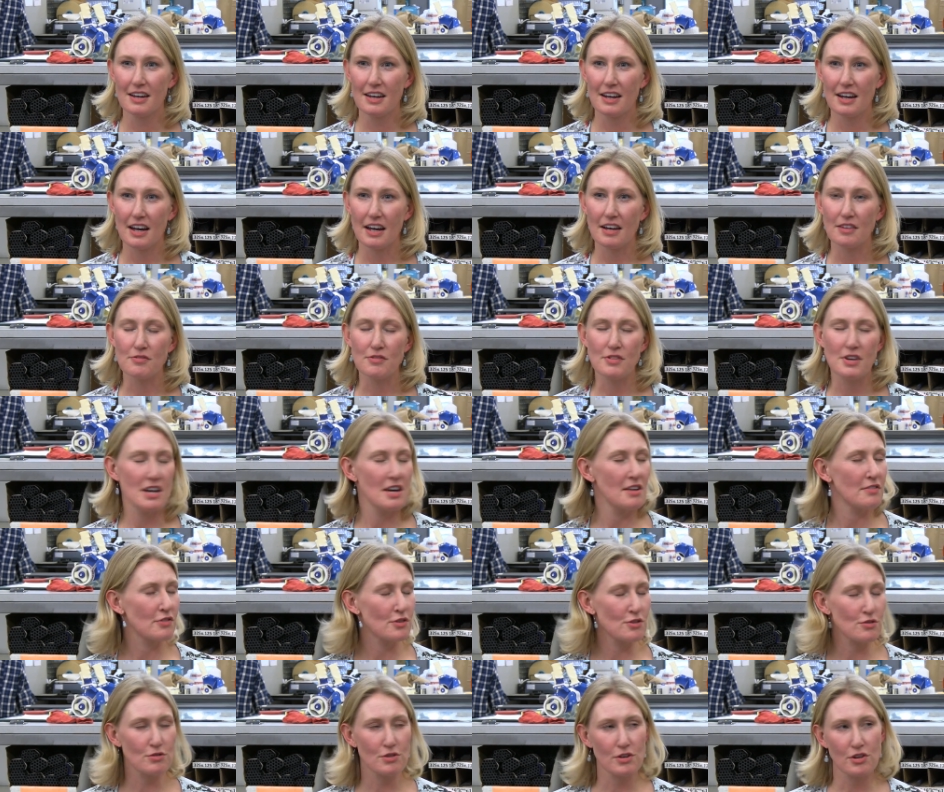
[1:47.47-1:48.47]
have
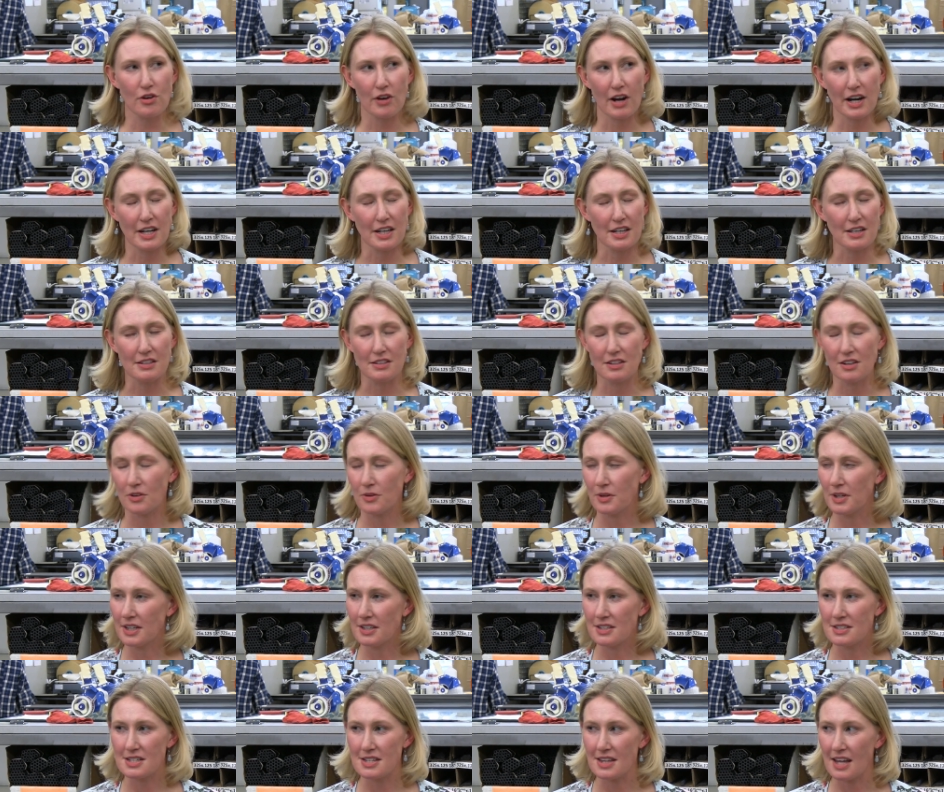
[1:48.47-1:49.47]
never regretted going
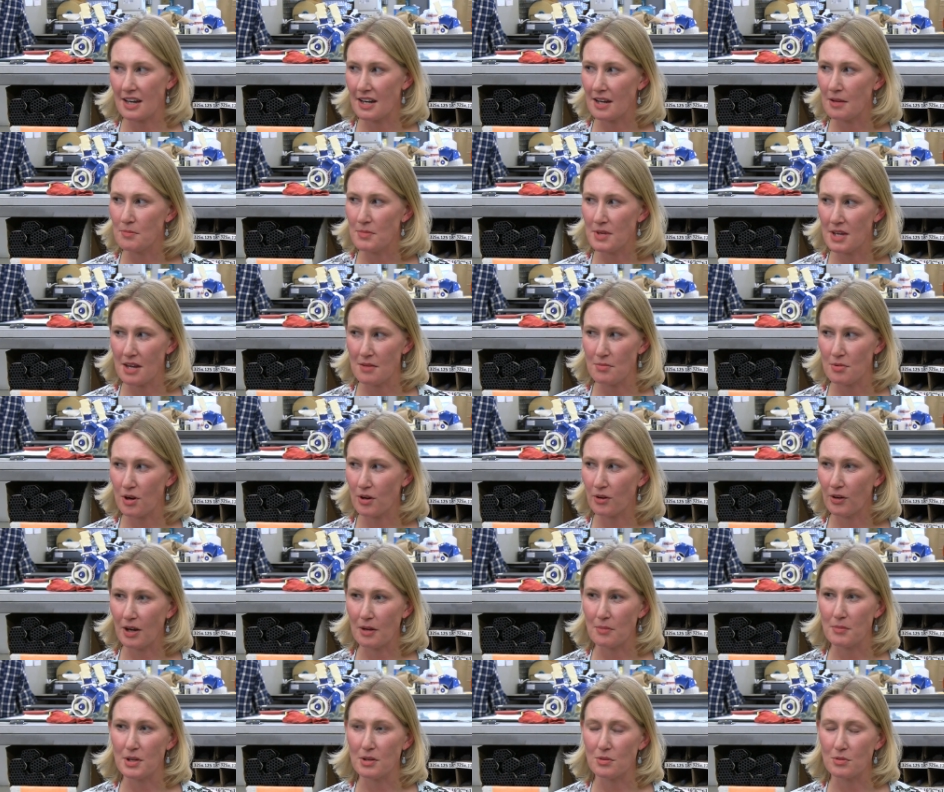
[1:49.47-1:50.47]
into that MBA
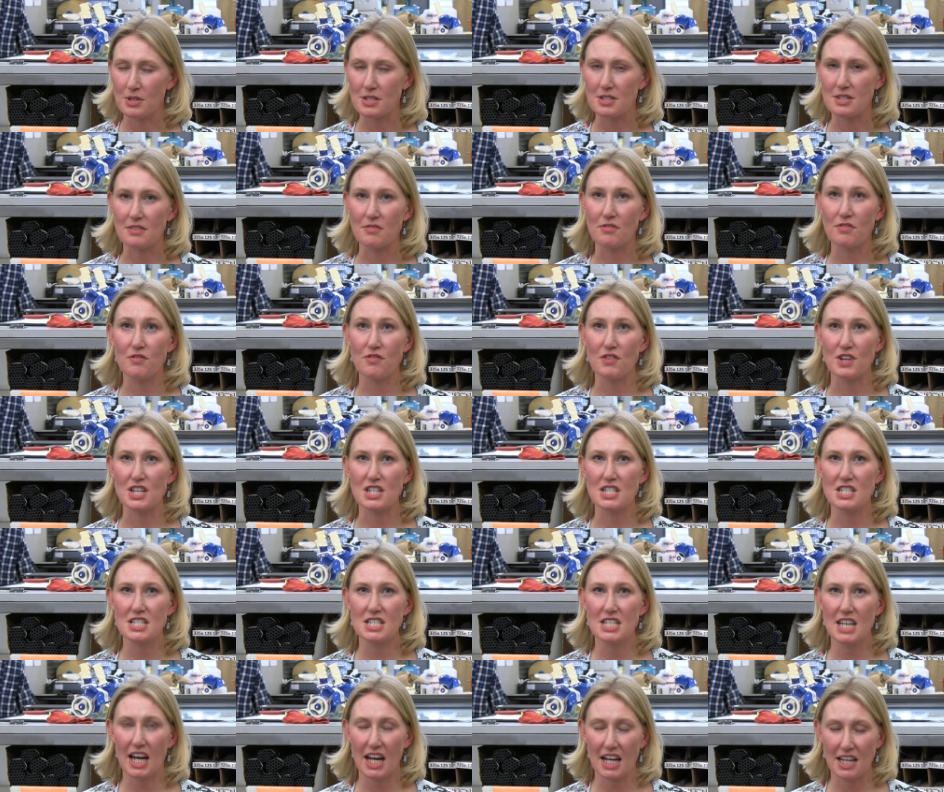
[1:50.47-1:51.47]
program. It was a
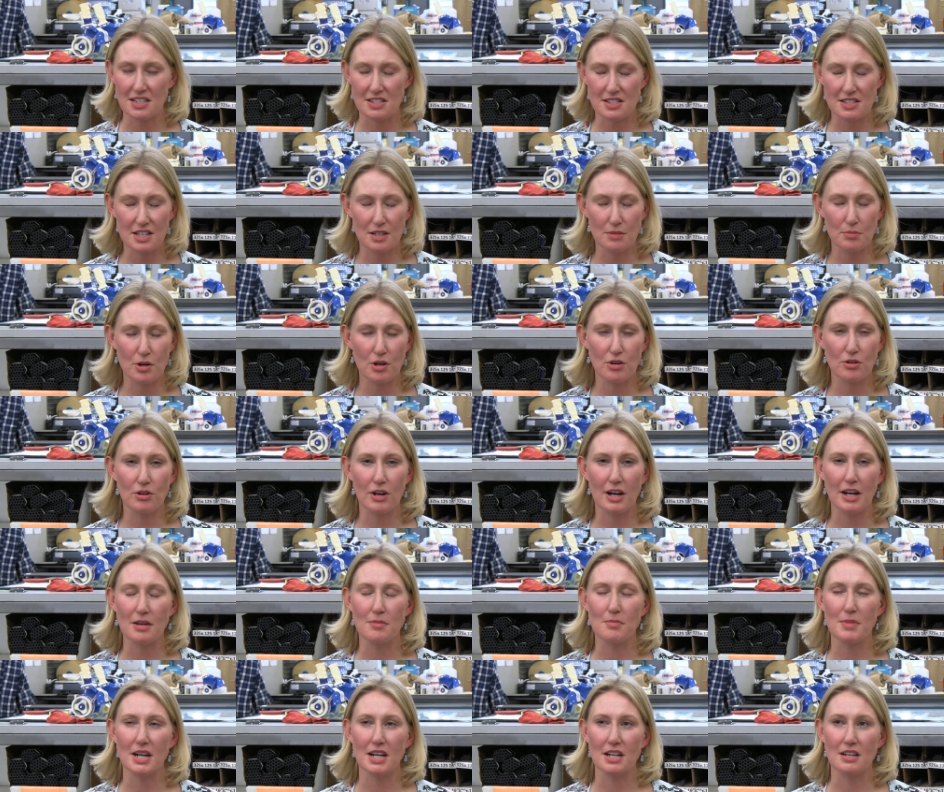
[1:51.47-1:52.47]
fantastic
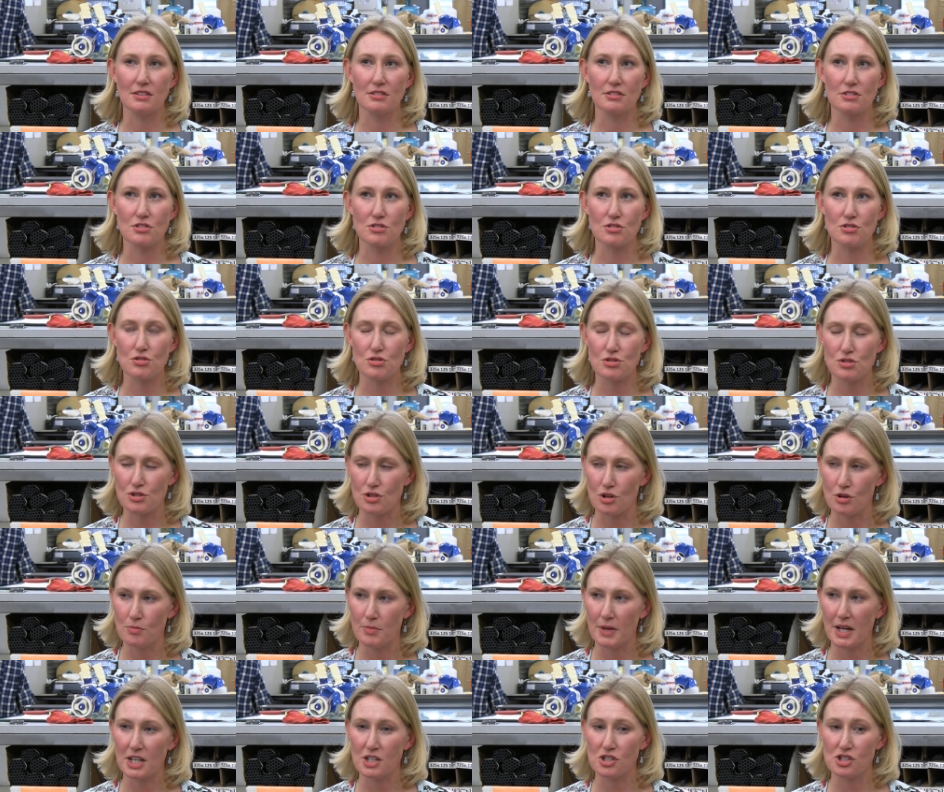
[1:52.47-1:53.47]
program. I learned so
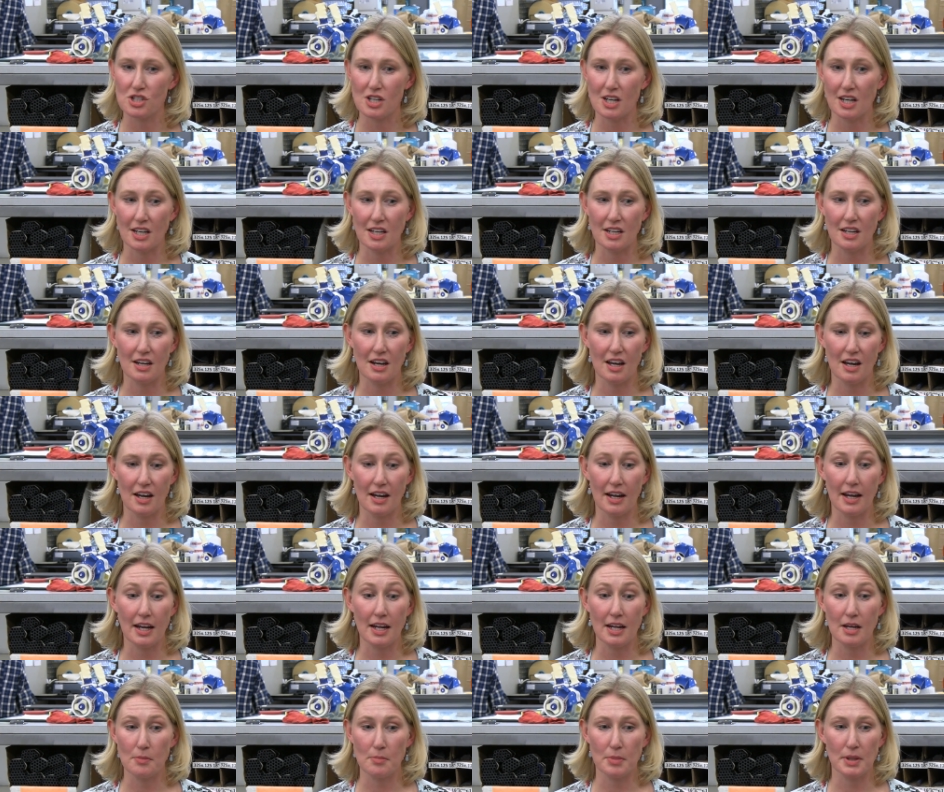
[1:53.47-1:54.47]
much, and
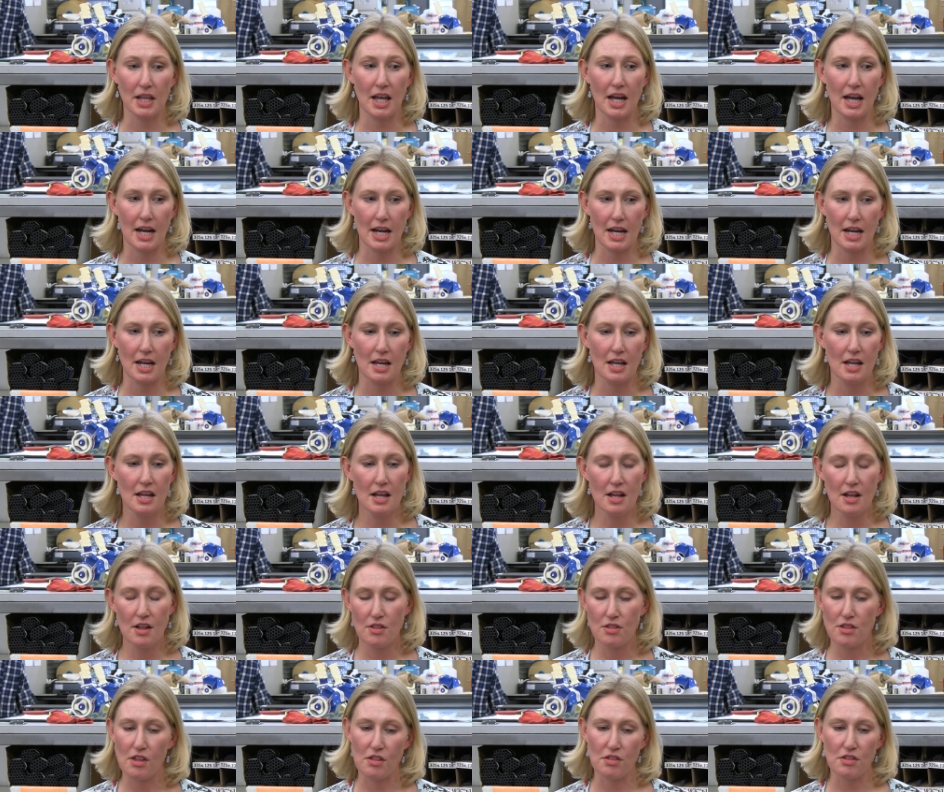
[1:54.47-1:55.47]
I apply
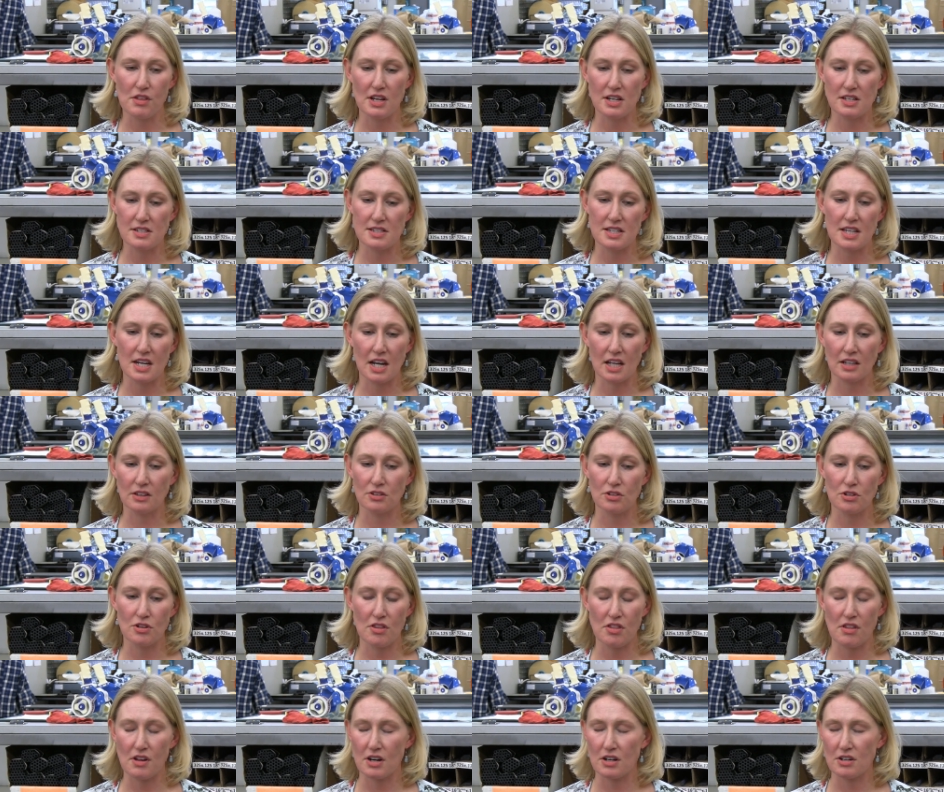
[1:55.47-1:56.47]
the things that I learned
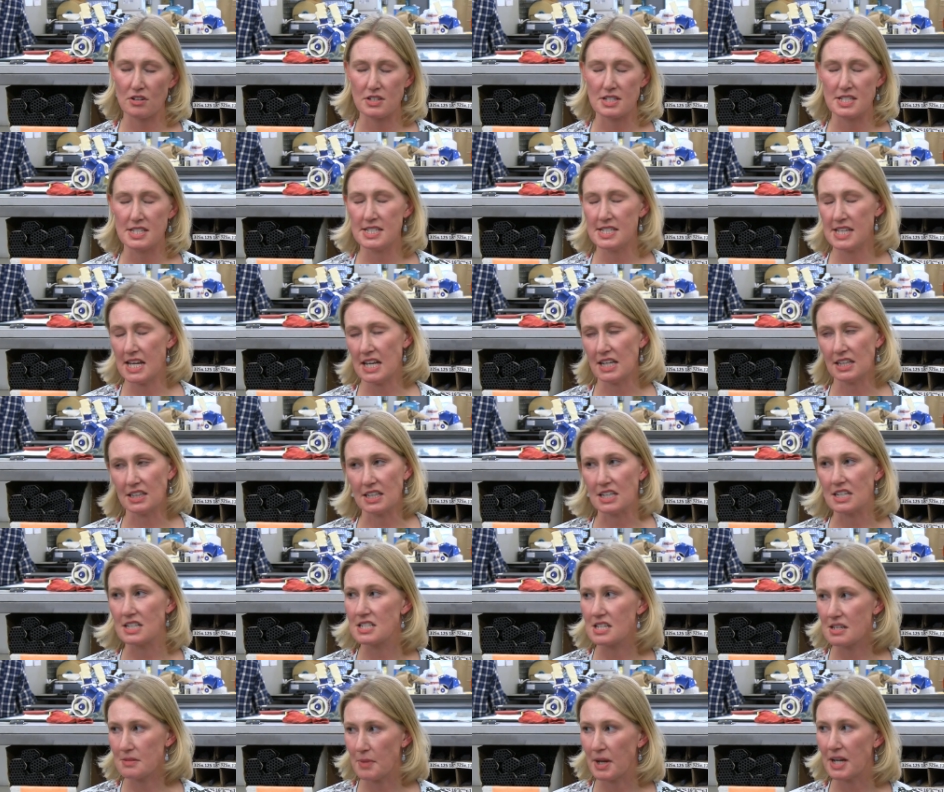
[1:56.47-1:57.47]
there daily
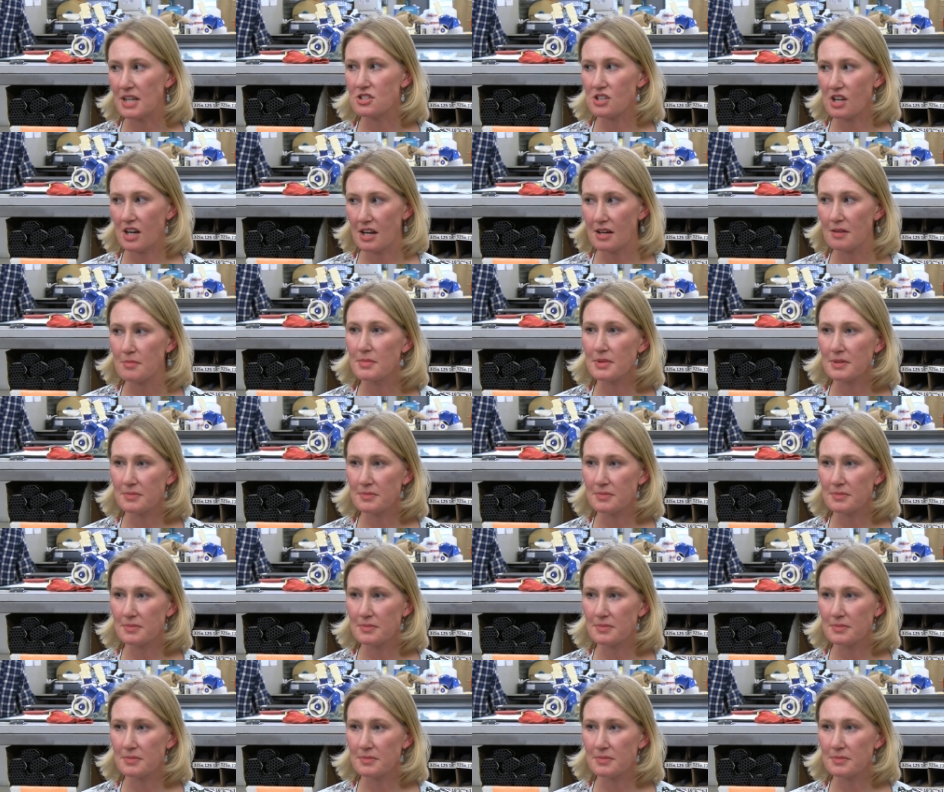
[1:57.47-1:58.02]
to my job.